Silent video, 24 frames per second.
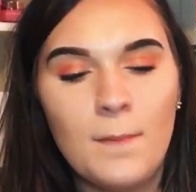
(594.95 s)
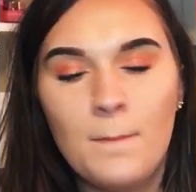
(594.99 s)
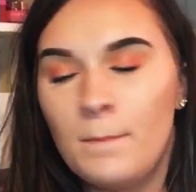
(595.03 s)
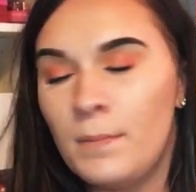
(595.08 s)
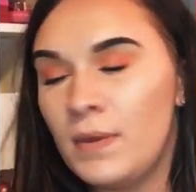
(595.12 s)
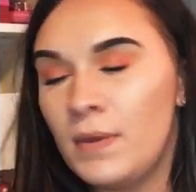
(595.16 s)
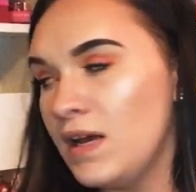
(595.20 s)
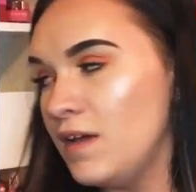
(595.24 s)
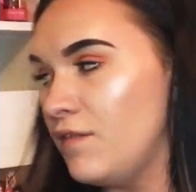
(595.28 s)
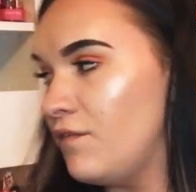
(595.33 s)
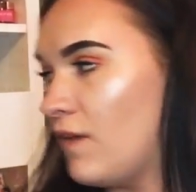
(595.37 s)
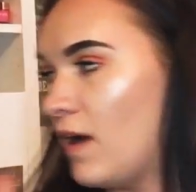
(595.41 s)

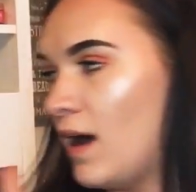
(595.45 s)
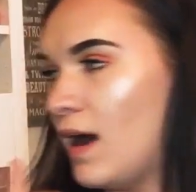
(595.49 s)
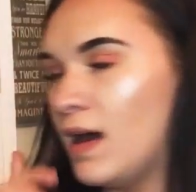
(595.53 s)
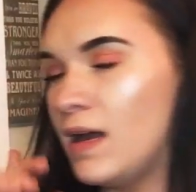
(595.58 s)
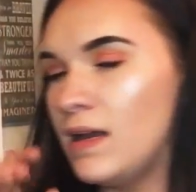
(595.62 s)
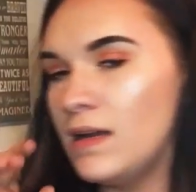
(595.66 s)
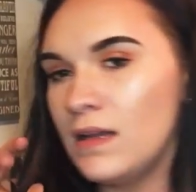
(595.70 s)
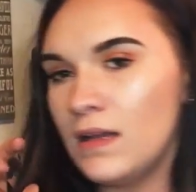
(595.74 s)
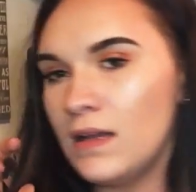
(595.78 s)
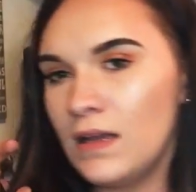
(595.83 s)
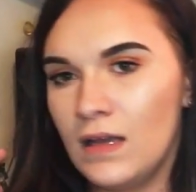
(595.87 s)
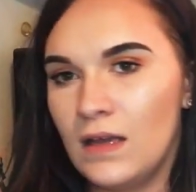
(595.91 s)
but I find
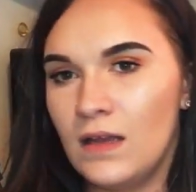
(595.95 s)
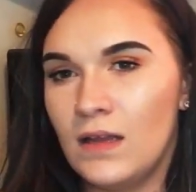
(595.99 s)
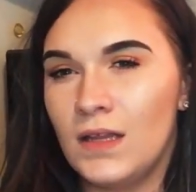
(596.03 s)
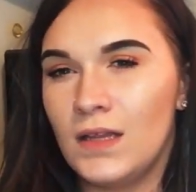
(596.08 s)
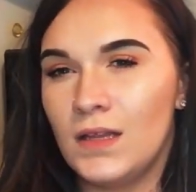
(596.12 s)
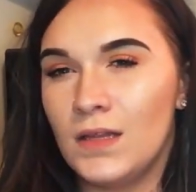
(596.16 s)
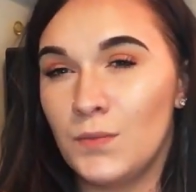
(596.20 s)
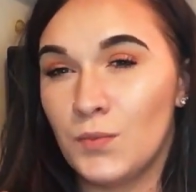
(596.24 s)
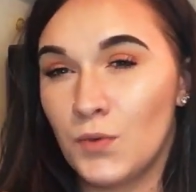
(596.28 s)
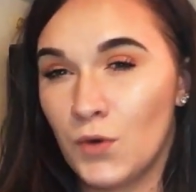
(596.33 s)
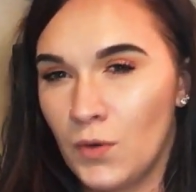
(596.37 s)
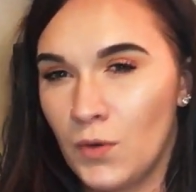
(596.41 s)
in
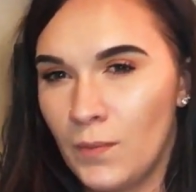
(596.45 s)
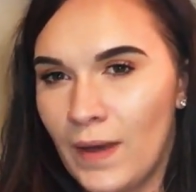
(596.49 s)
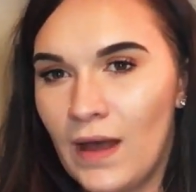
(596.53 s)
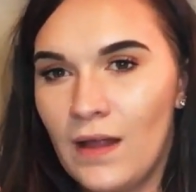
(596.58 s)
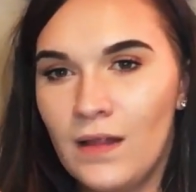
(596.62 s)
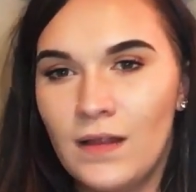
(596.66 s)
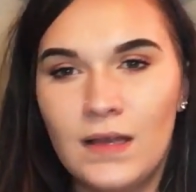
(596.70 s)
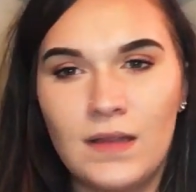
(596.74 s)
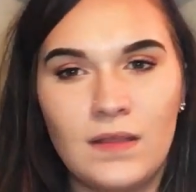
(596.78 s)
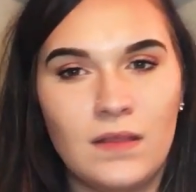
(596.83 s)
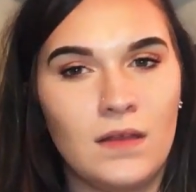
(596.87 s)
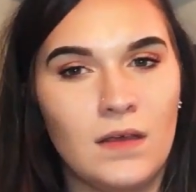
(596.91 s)
the Pro
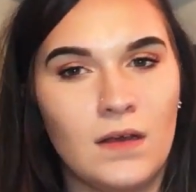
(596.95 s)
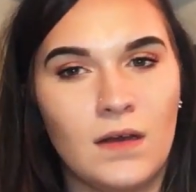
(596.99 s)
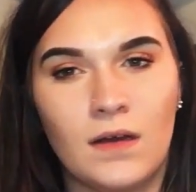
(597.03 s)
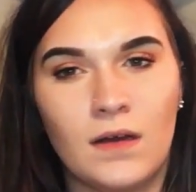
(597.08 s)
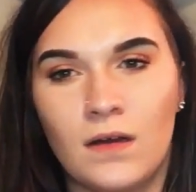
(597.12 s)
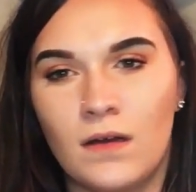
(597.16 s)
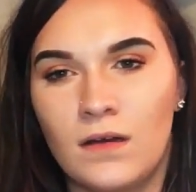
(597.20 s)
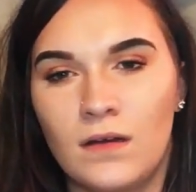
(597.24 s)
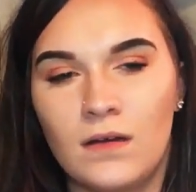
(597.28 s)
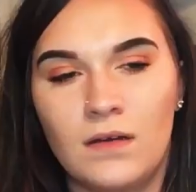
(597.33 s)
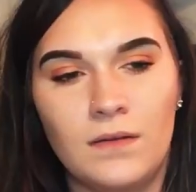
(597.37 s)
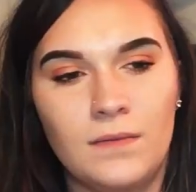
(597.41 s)
palette
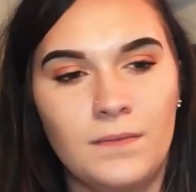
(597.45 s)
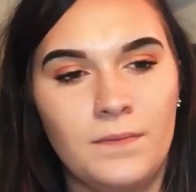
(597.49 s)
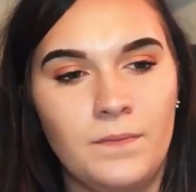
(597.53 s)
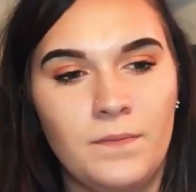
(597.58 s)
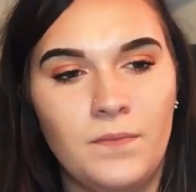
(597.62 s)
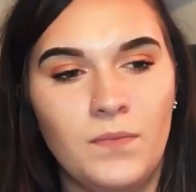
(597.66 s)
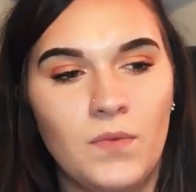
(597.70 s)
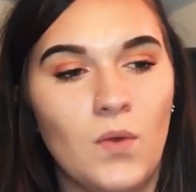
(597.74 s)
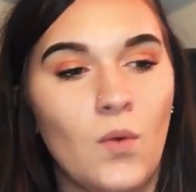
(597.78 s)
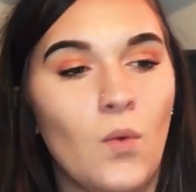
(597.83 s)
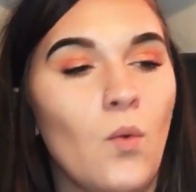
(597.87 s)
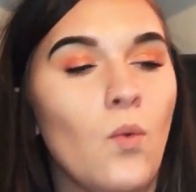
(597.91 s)
they're
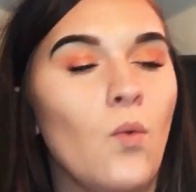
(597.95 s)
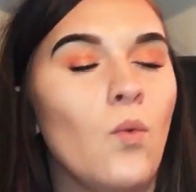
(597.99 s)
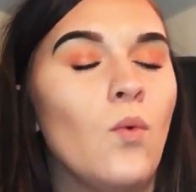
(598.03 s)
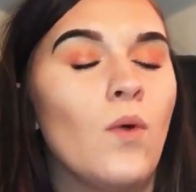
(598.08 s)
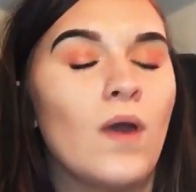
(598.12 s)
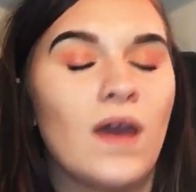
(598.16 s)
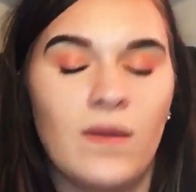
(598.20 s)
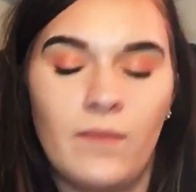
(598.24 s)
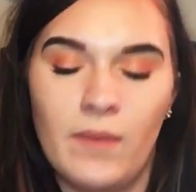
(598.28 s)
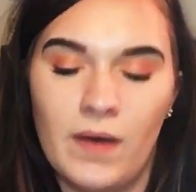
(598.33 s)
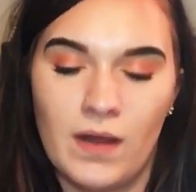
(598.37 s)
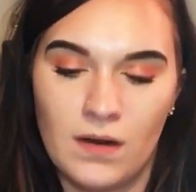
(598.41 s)

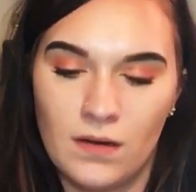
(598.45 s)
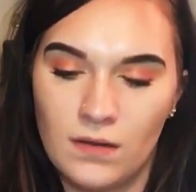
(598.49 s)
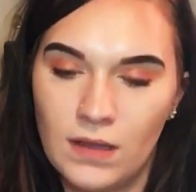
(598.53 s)
way better.